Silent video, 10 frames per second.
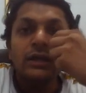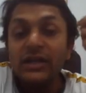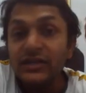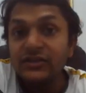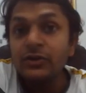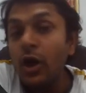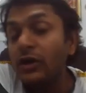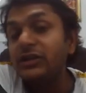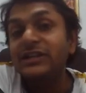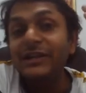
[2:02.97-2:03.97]
does
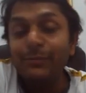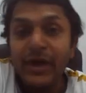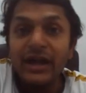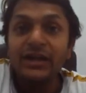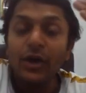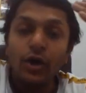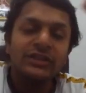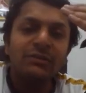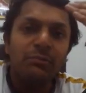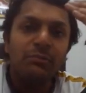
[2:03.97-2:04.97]
not depend
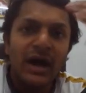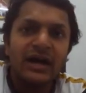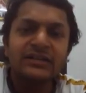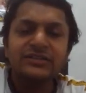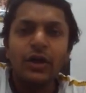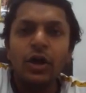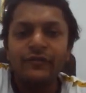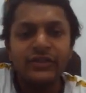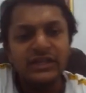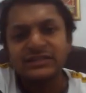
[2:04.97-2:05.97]
on the mass of
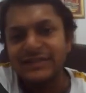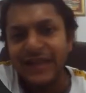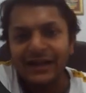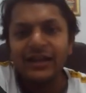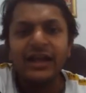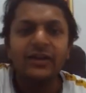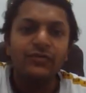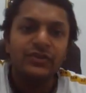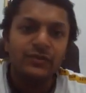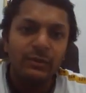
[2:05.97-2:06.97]
the satellite,
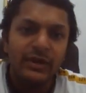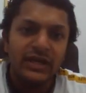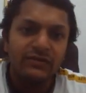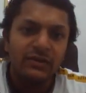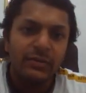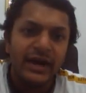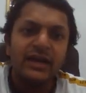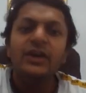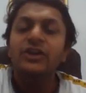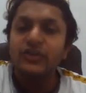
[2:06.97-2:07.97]
which will be given
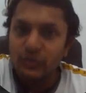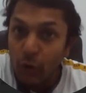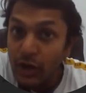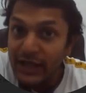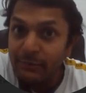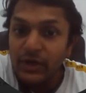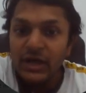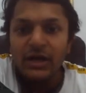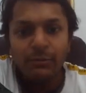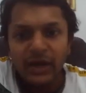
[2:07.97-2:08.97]
by small m,
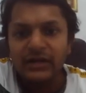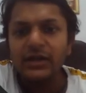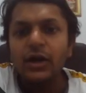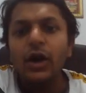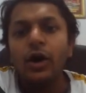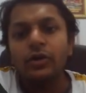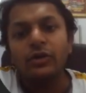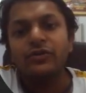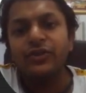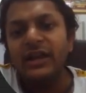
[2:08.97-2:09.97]
but on
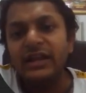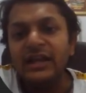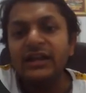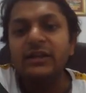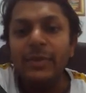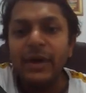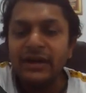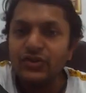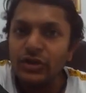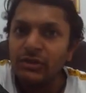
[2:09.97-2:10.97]
contrary, it
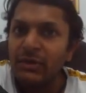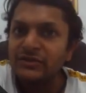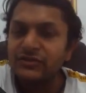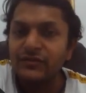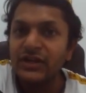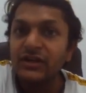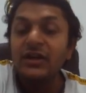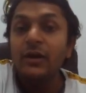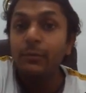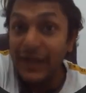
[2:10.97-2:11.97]
depends on the mass of the
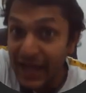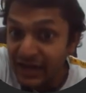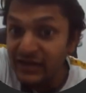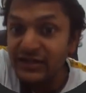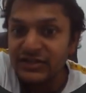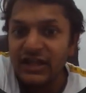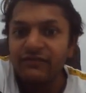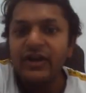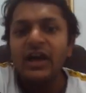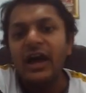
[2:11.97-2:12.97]
planet
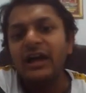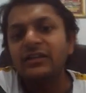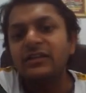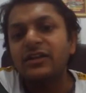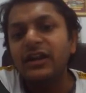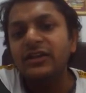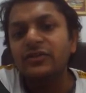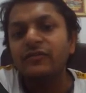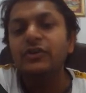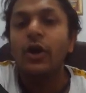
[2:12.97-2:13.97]
itself and the
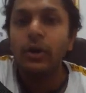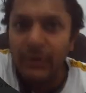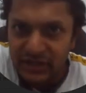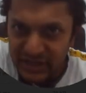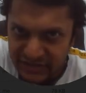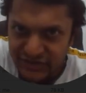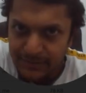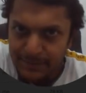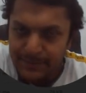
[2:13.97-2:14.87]
radius of the orbit, yes.